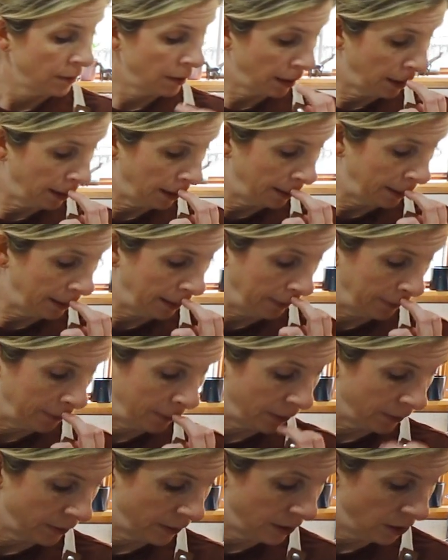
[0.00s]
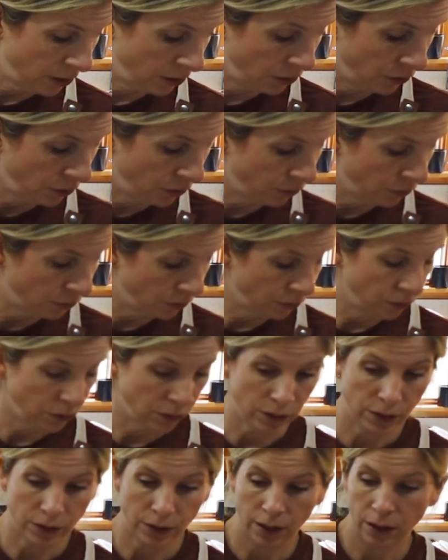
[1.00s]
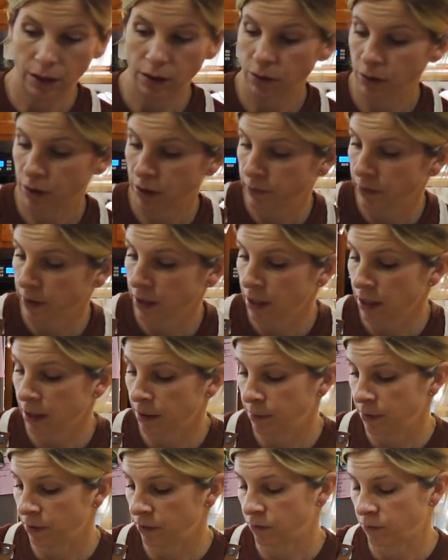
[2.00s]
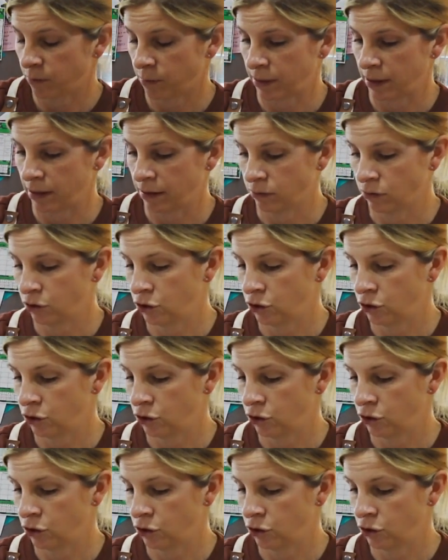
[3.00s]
And then we're going to use a third of a cup of brown